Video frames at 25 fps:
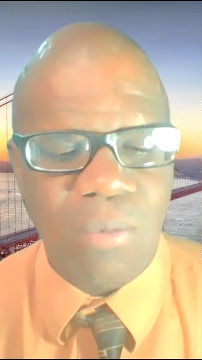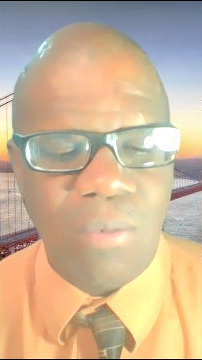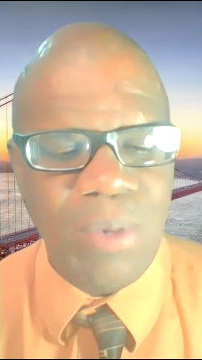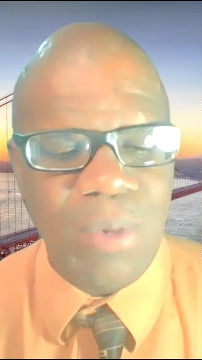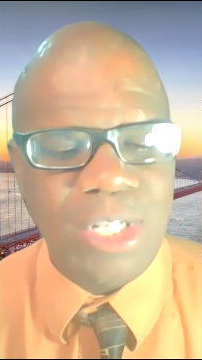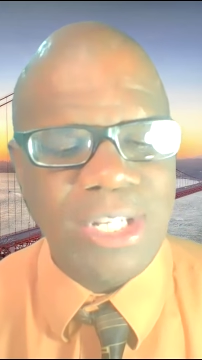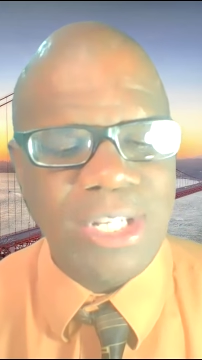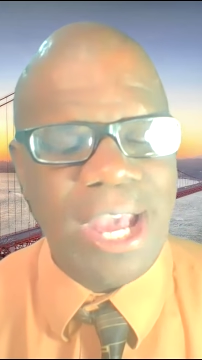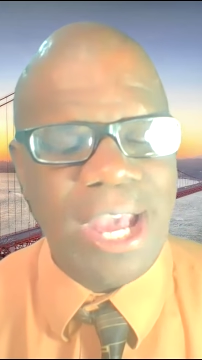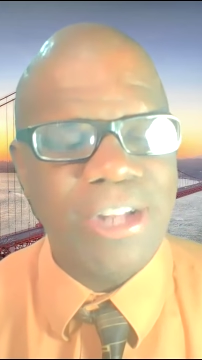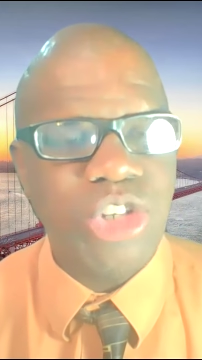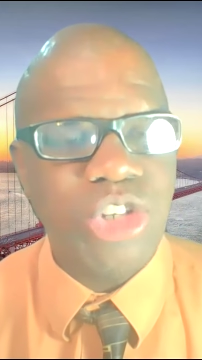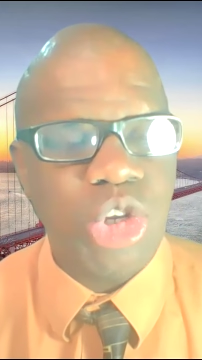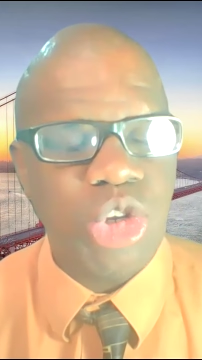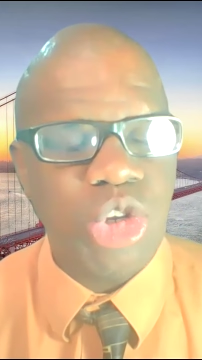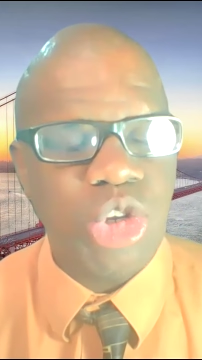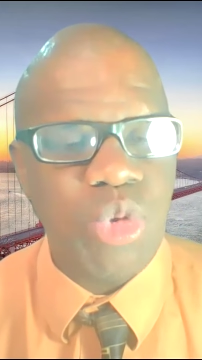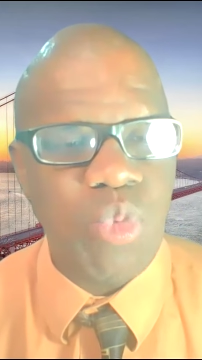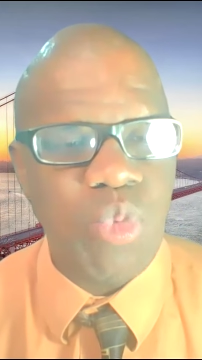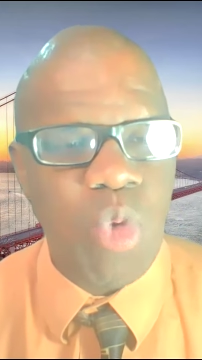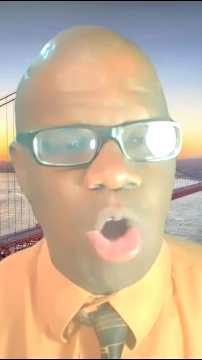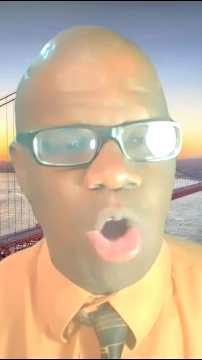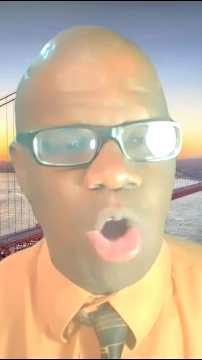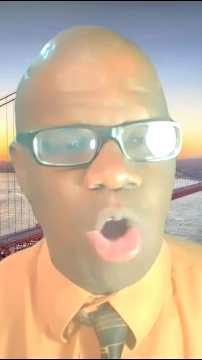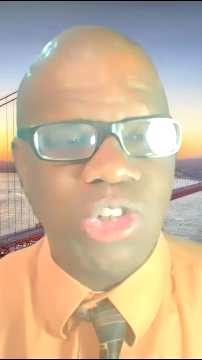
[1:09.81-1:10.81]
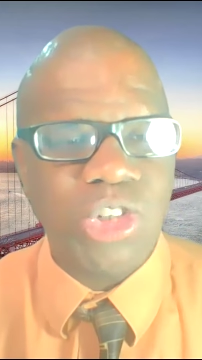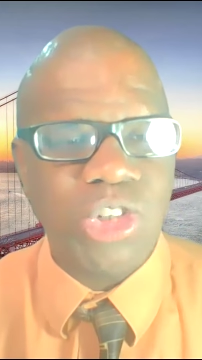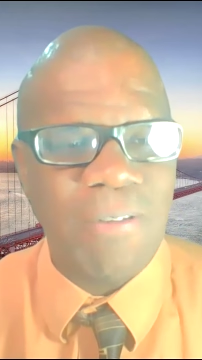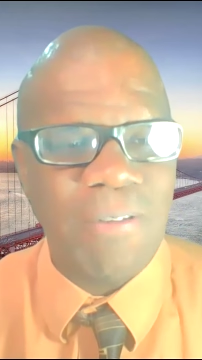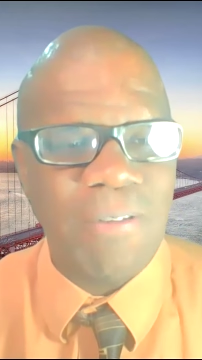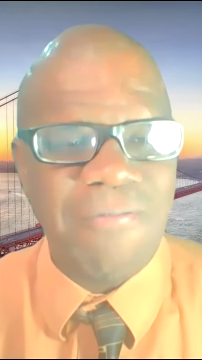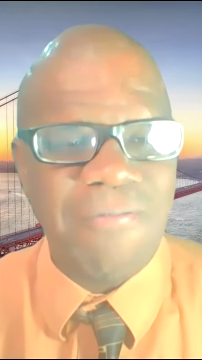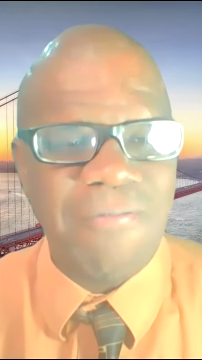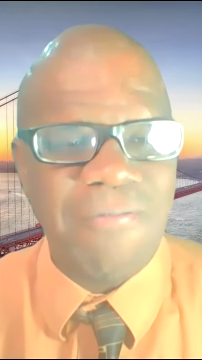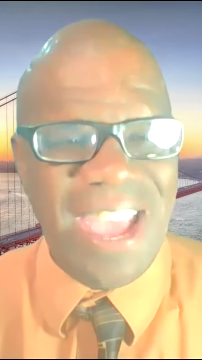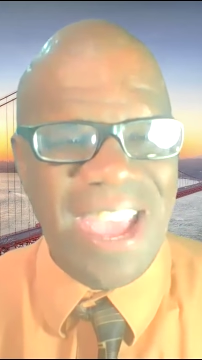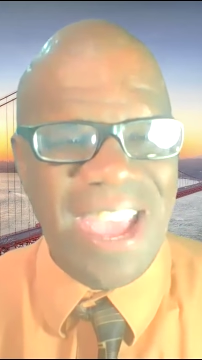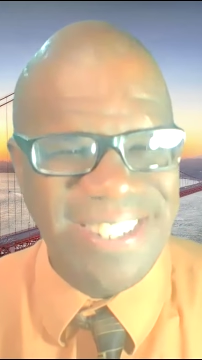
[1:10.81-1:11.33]
we tend to want to
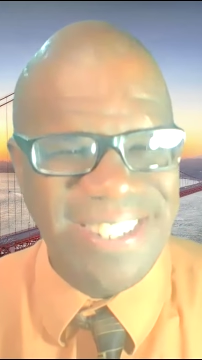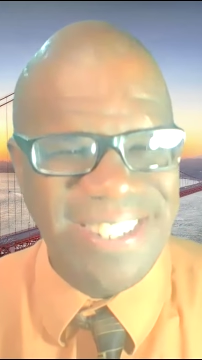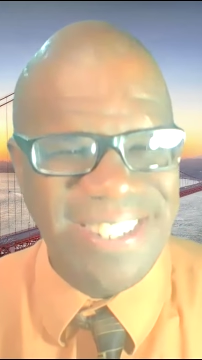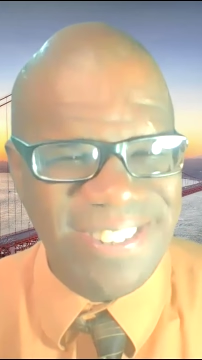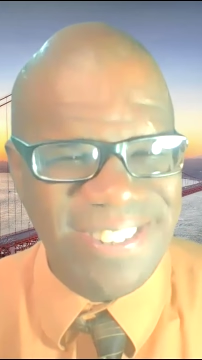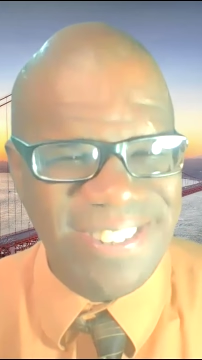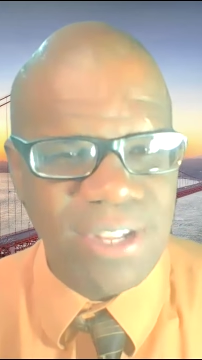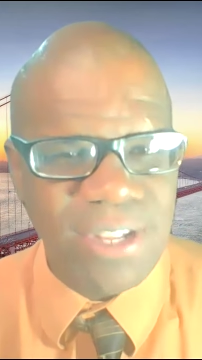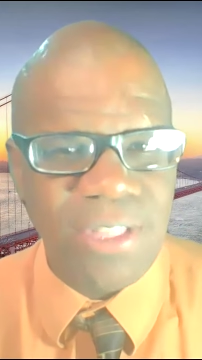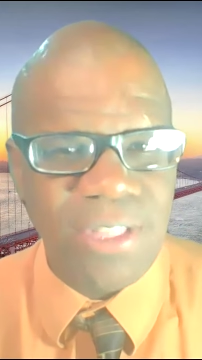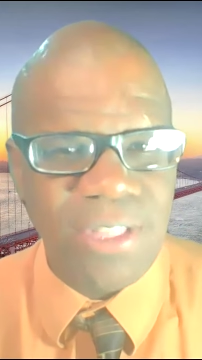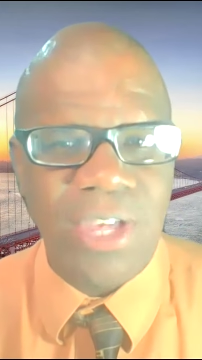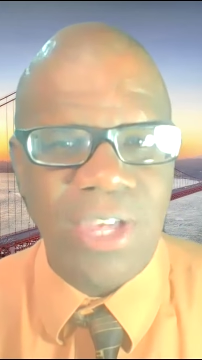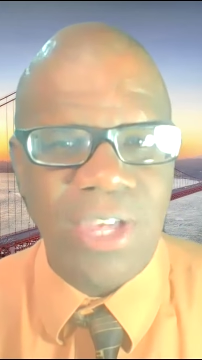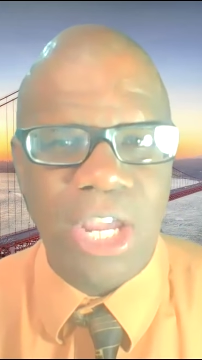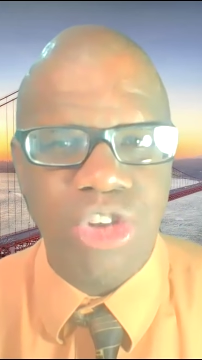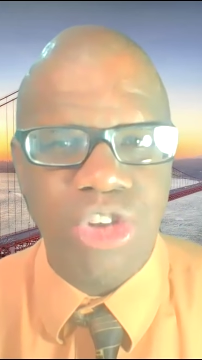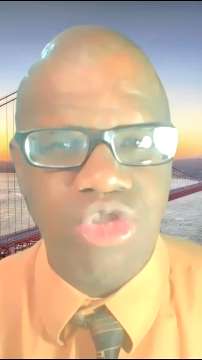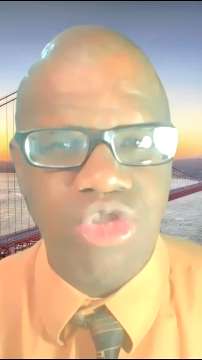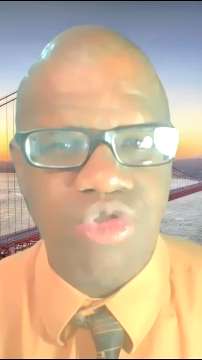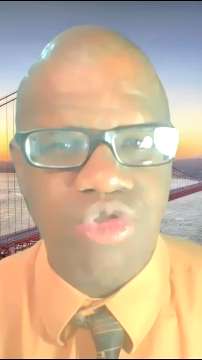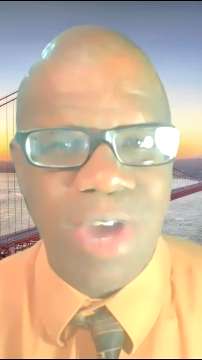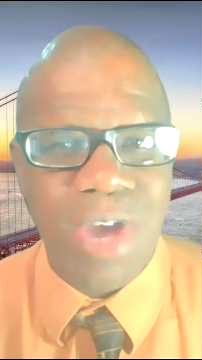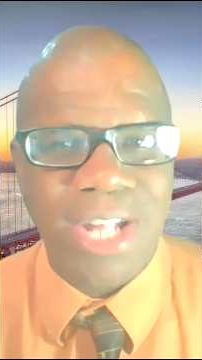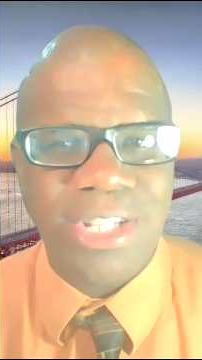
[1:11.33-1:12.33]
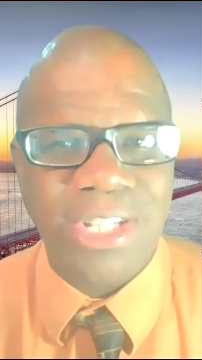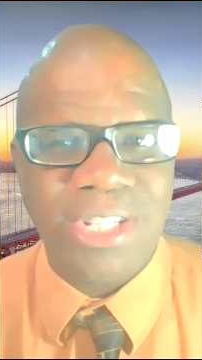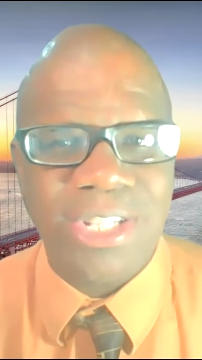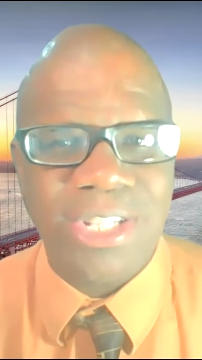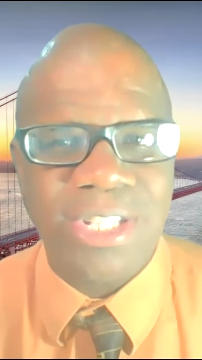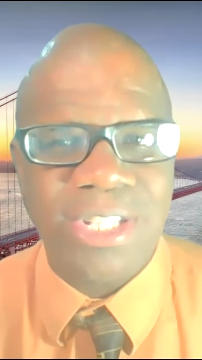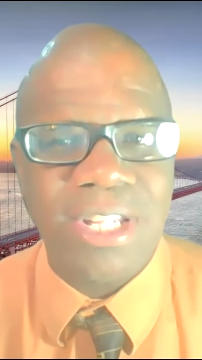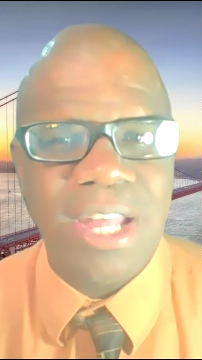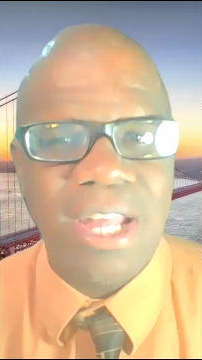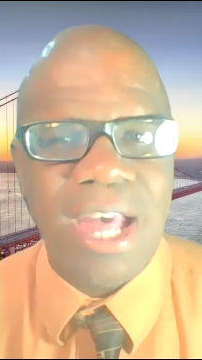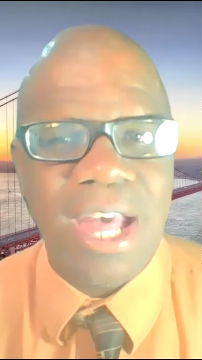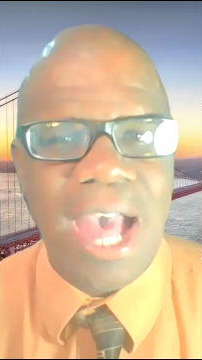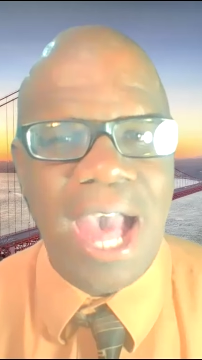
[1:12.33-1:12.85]
defend the
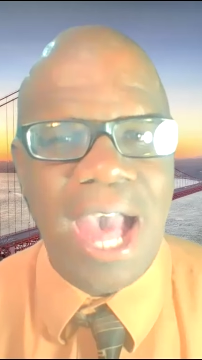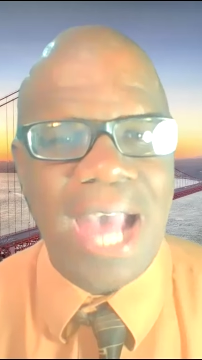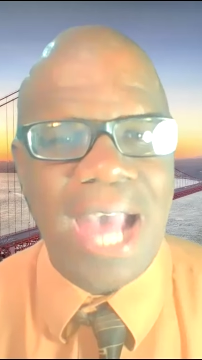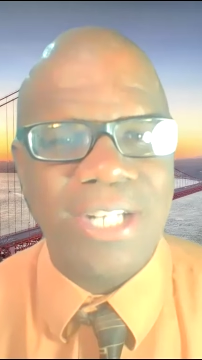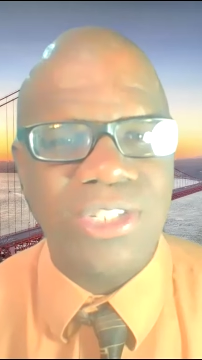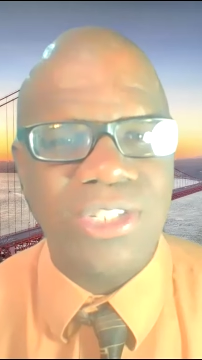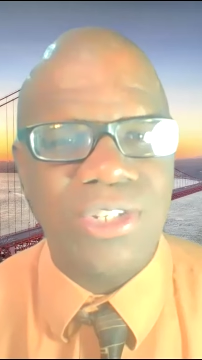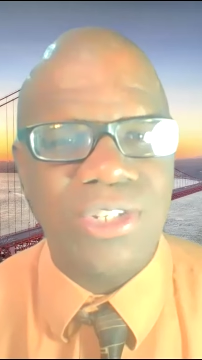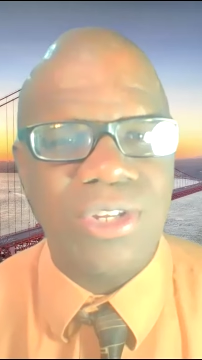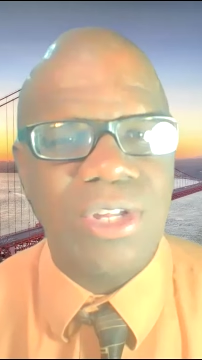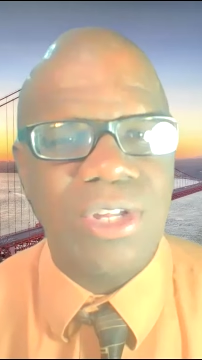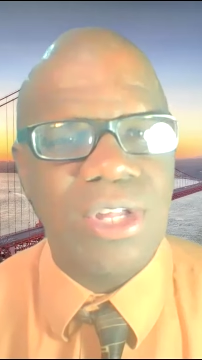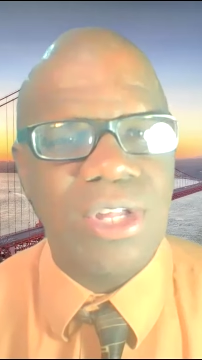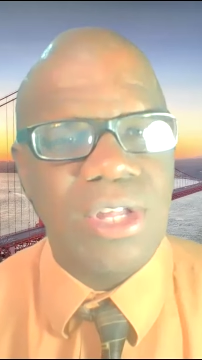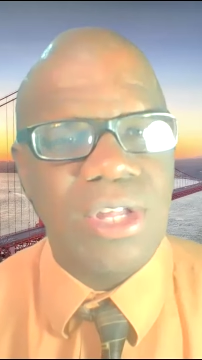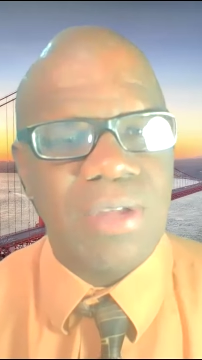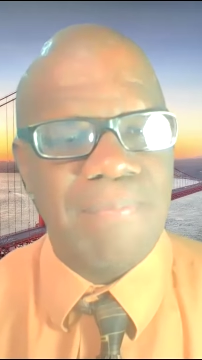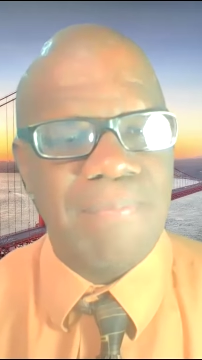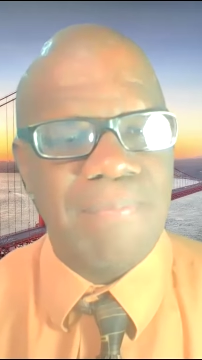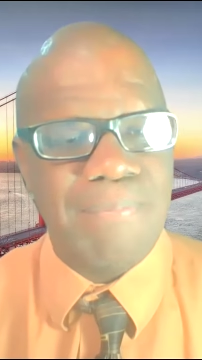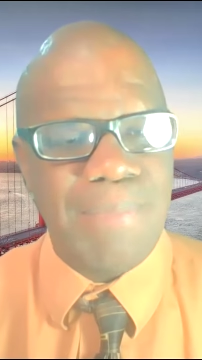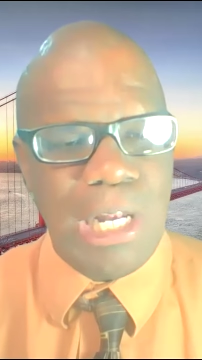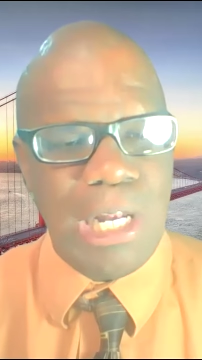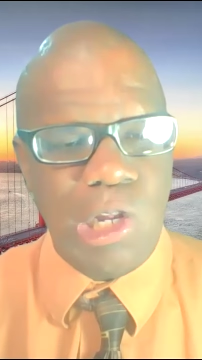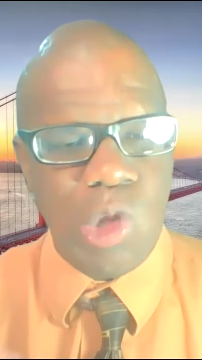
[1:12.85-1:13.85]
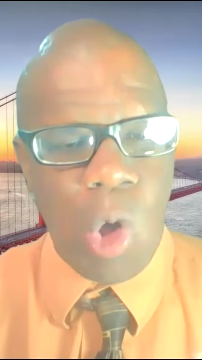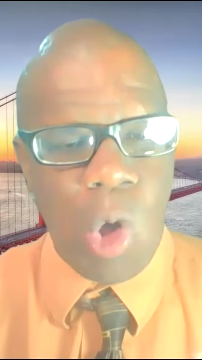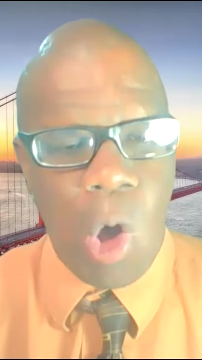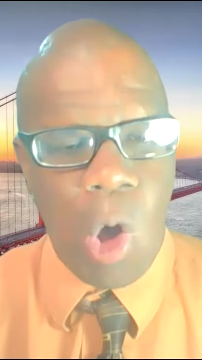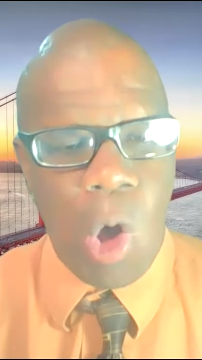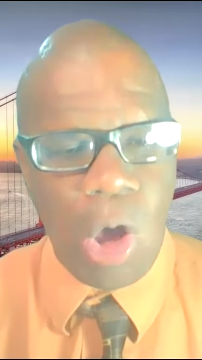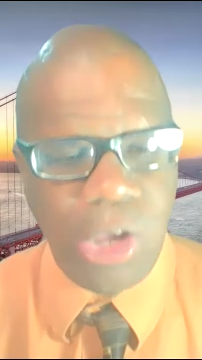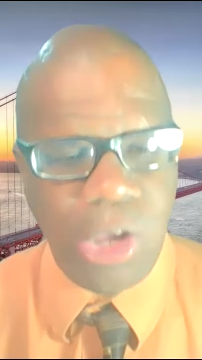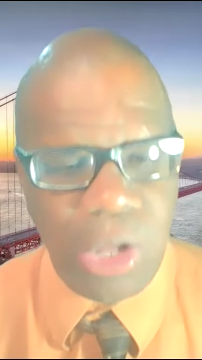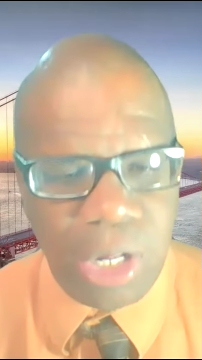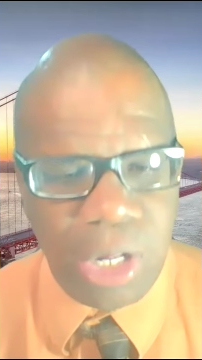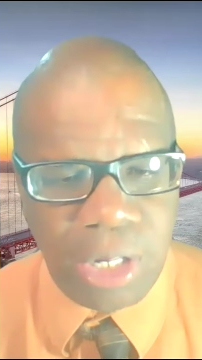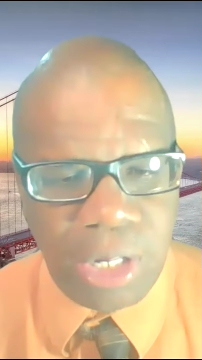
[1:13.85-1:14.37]
interests and be
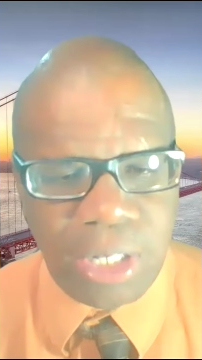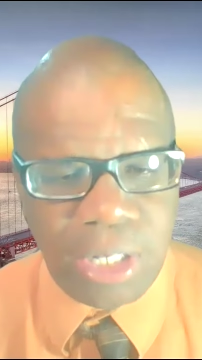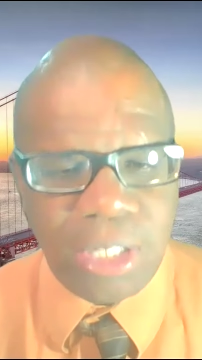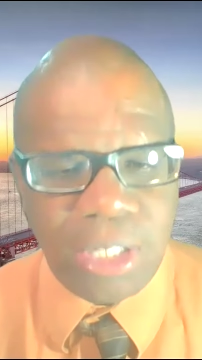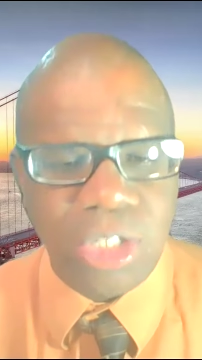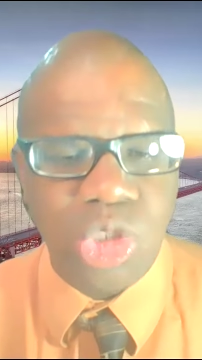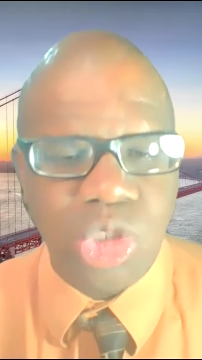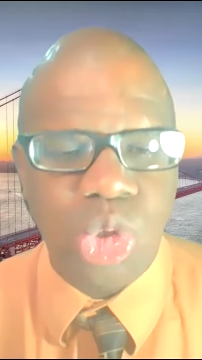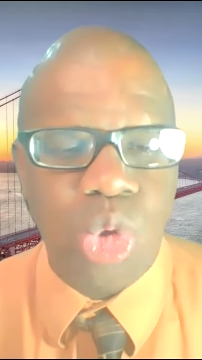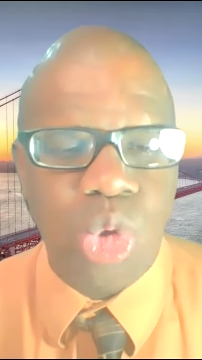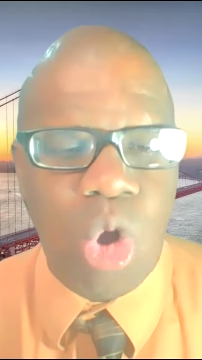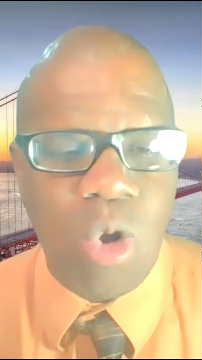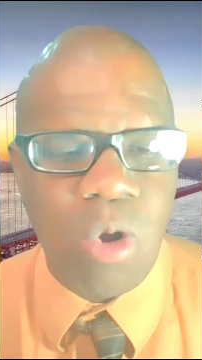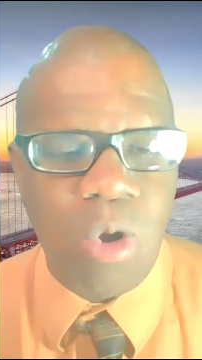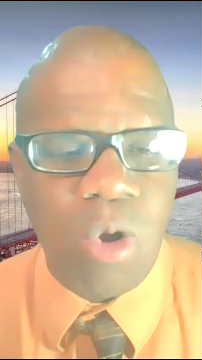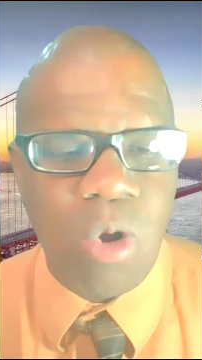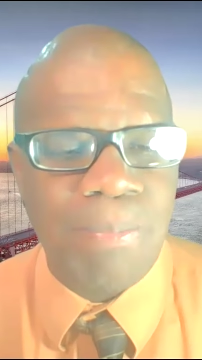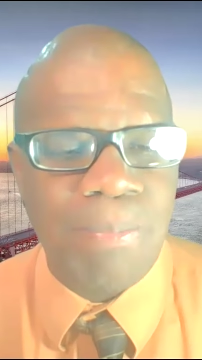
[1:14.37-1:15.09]
loyal to our